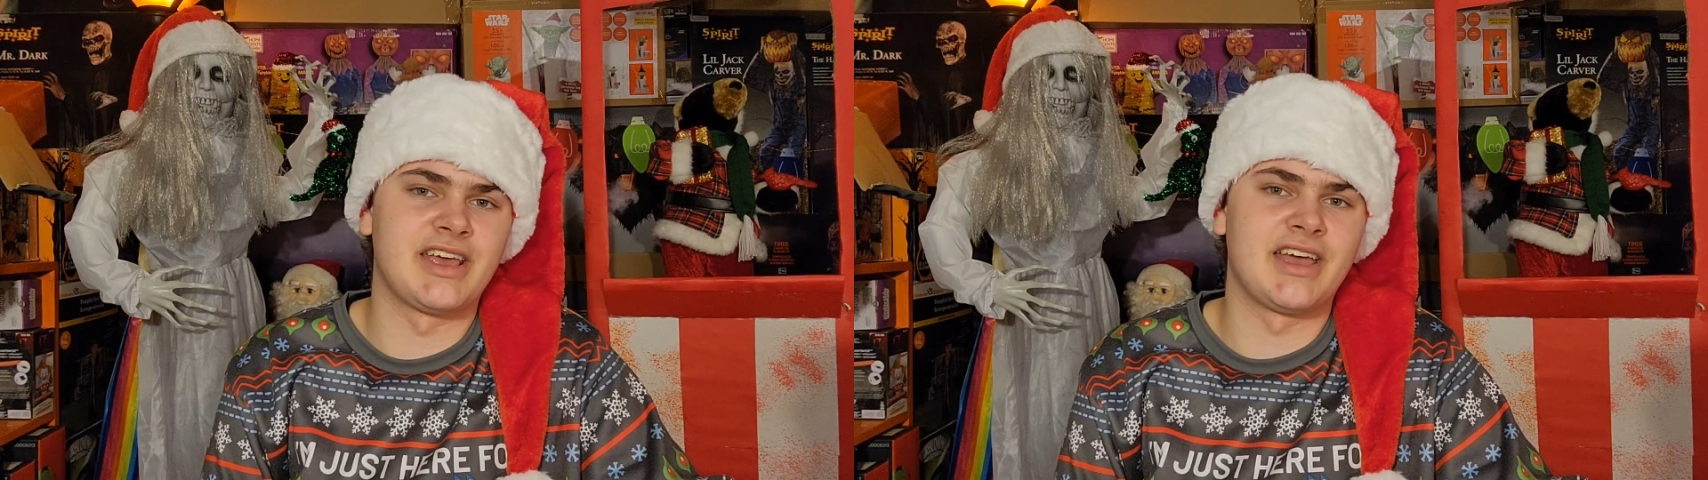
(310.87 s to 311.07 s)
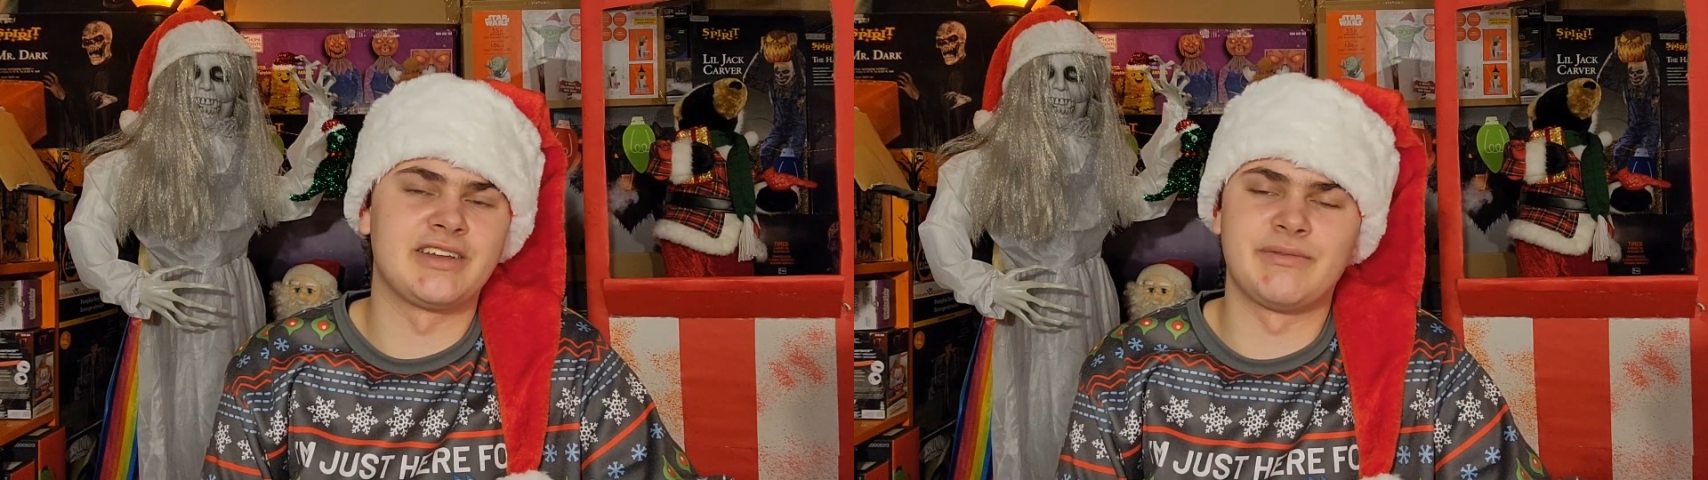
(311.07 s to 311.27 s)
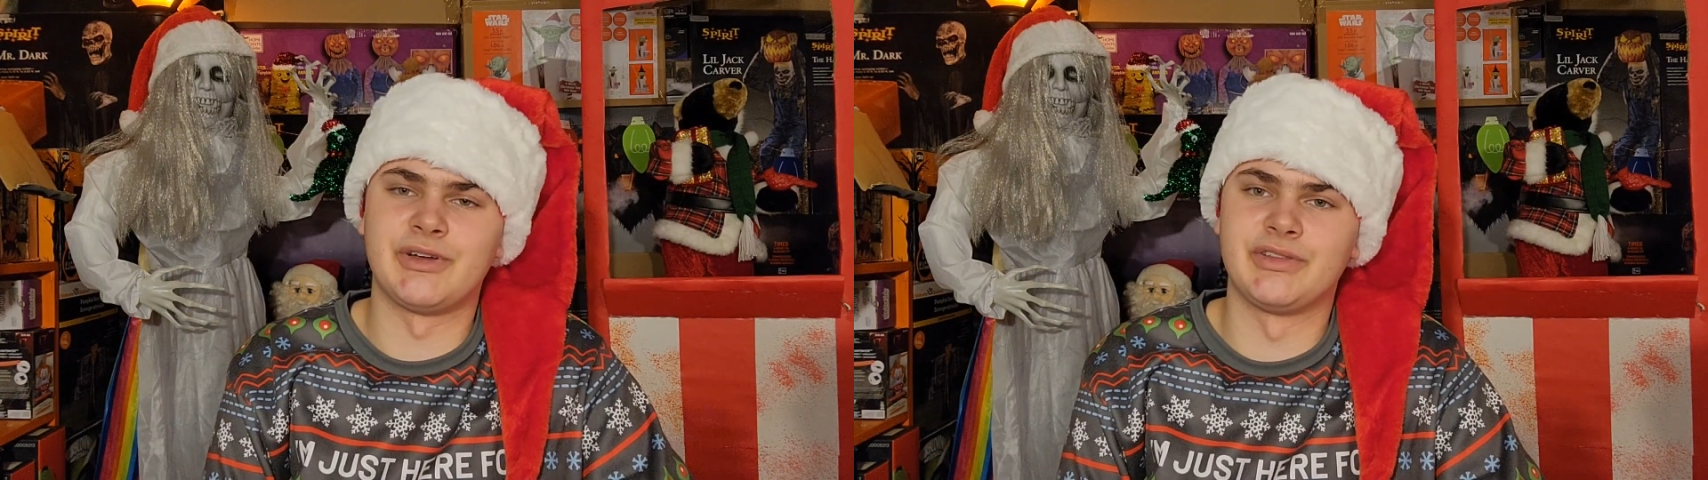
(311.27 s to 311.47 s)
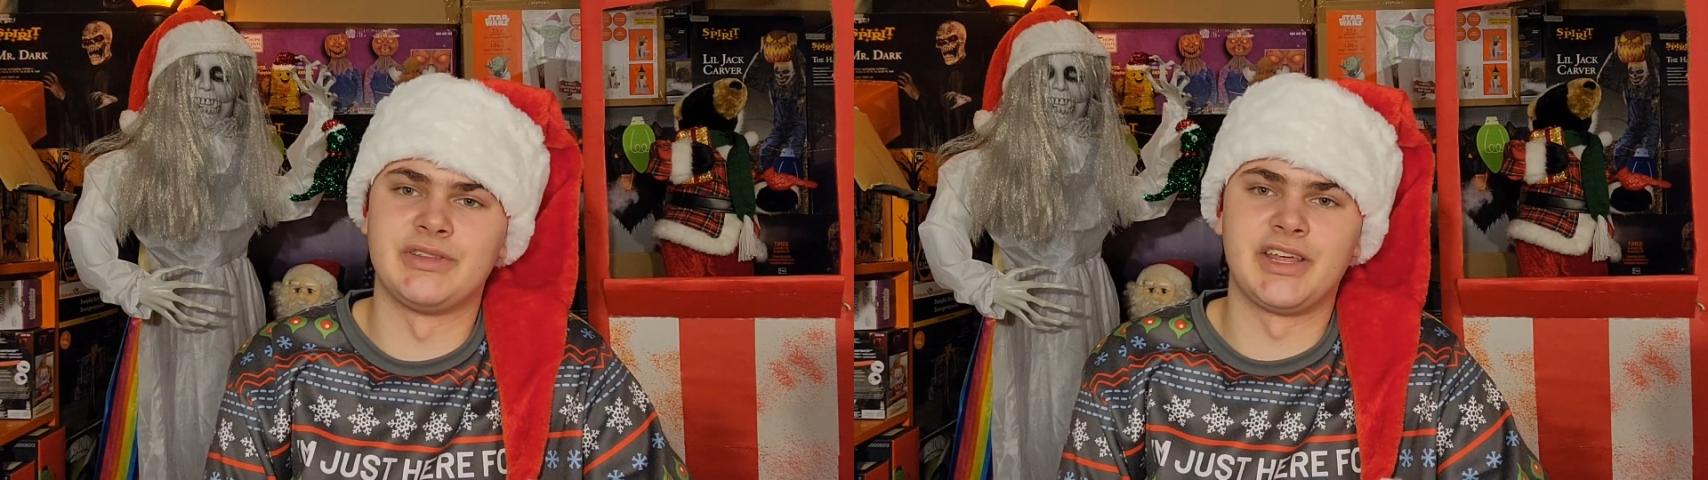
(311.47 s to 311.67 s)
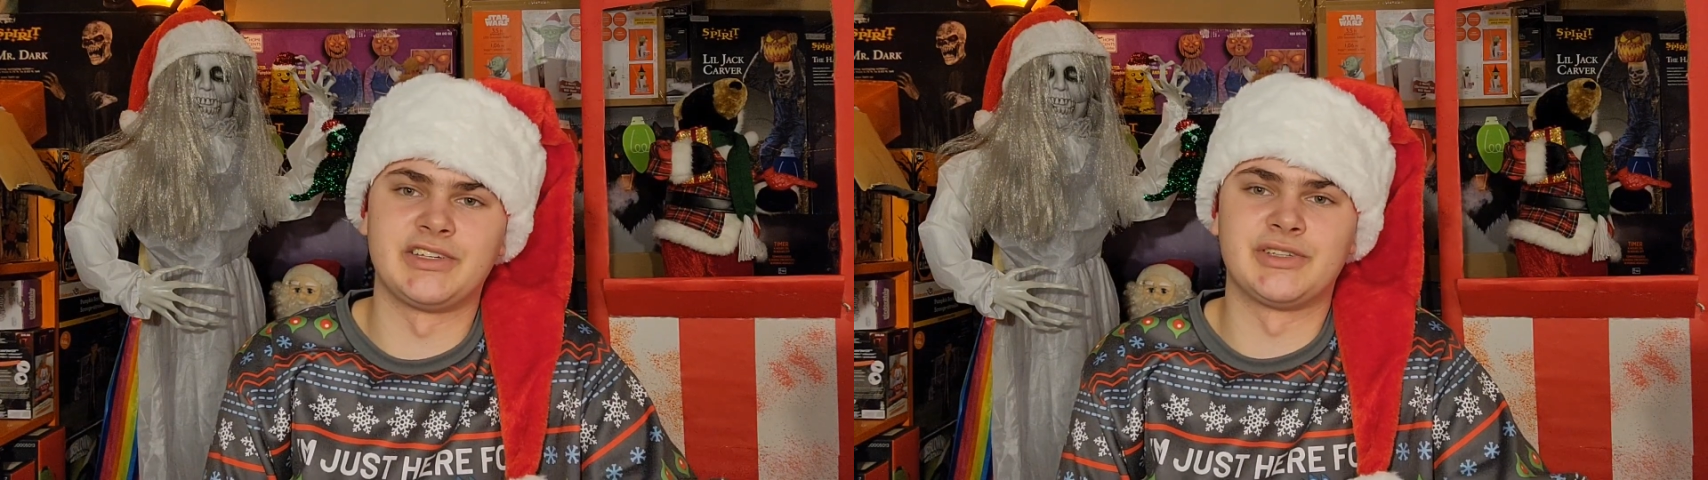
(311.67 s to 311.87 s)
and I've known
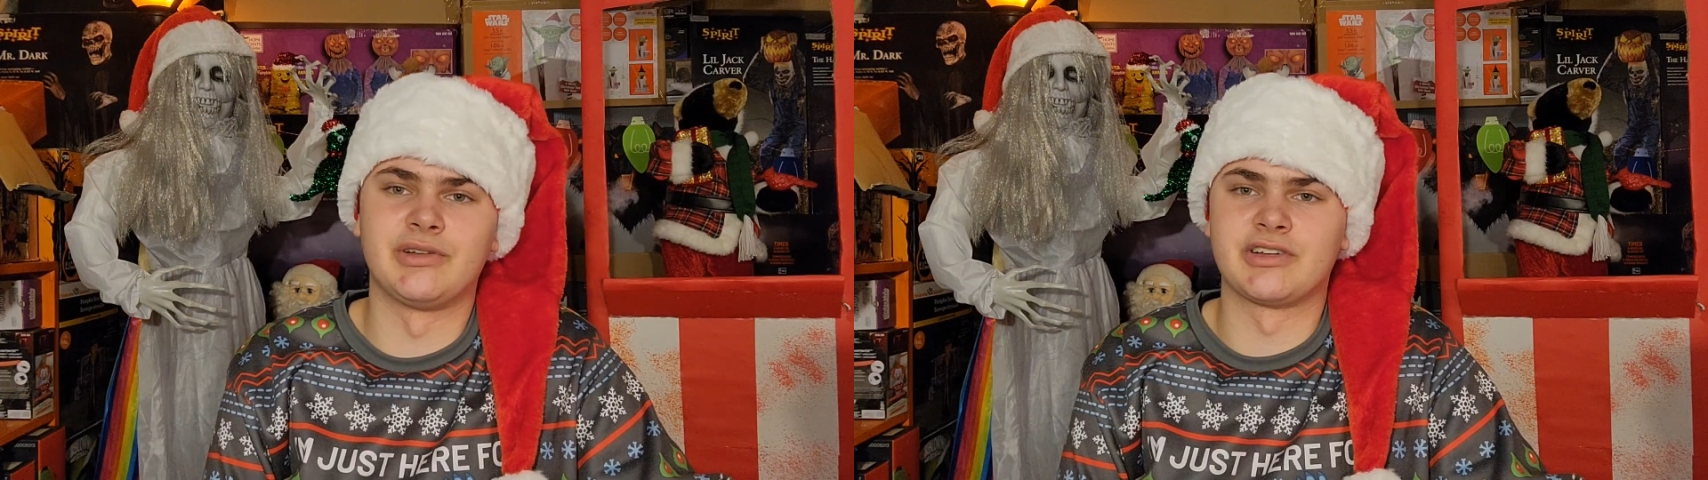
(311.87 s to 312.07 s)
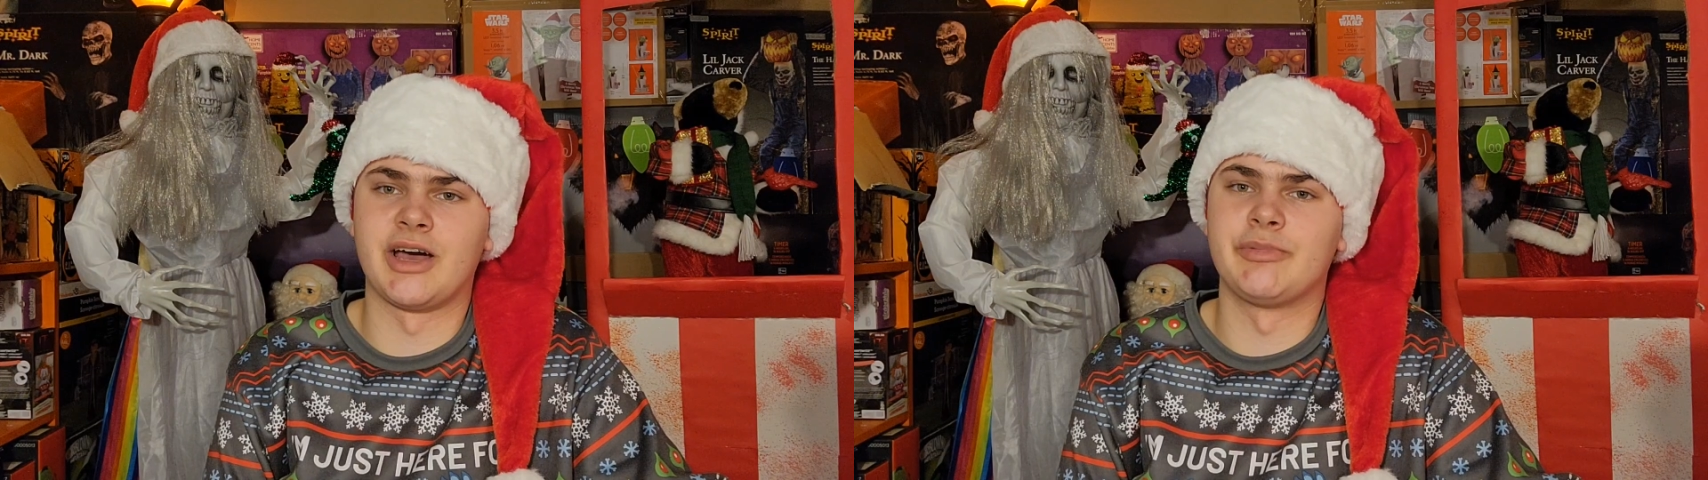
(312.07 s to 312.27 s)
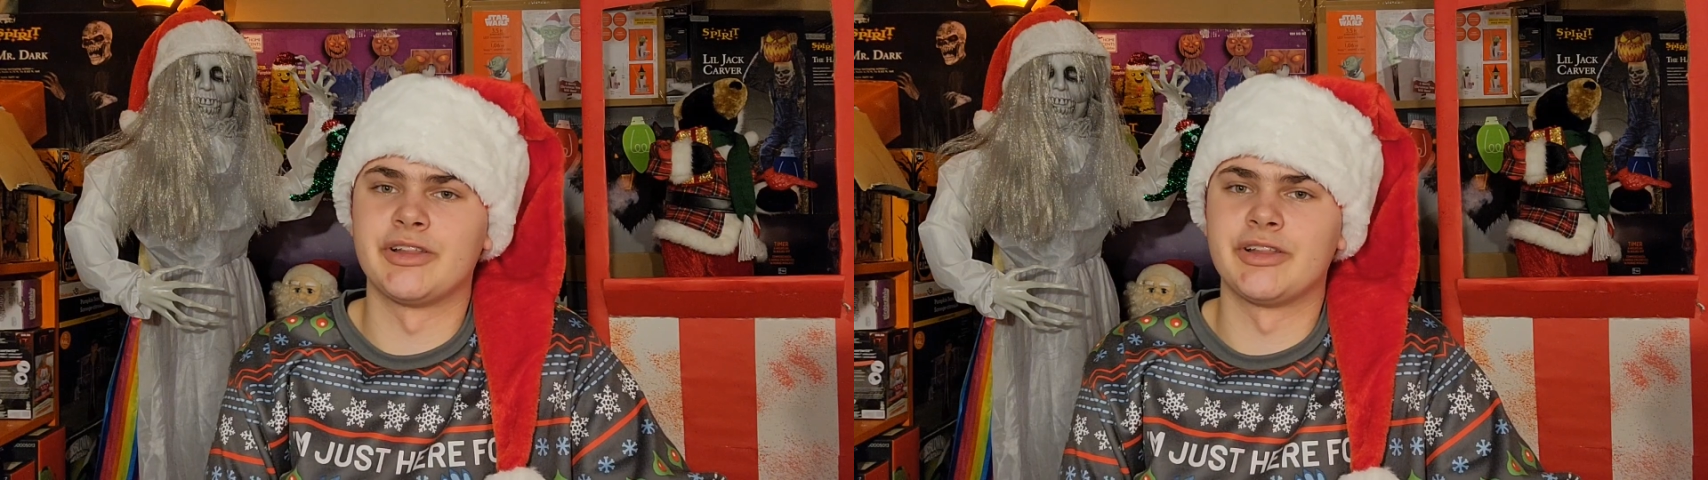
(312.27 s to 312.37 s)
they sold a couple